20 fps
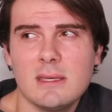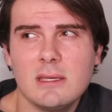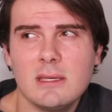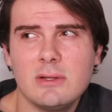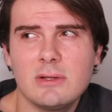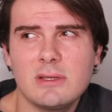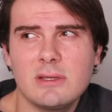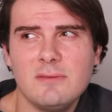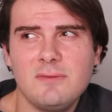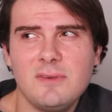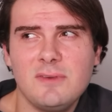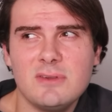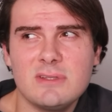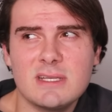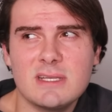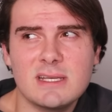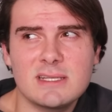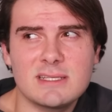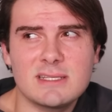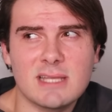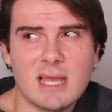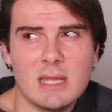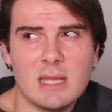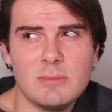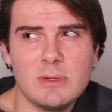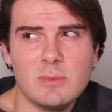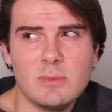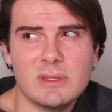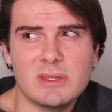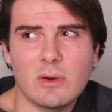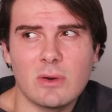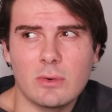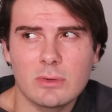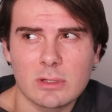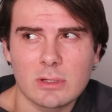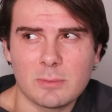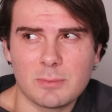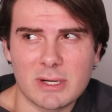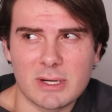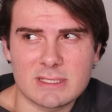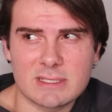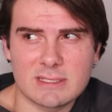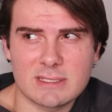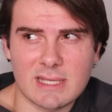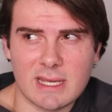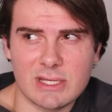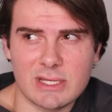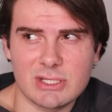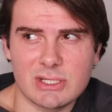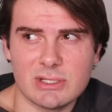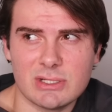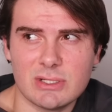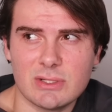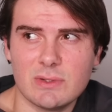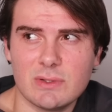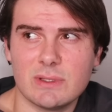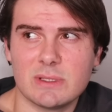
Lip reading: you're confusing assignment with the oral presentation due this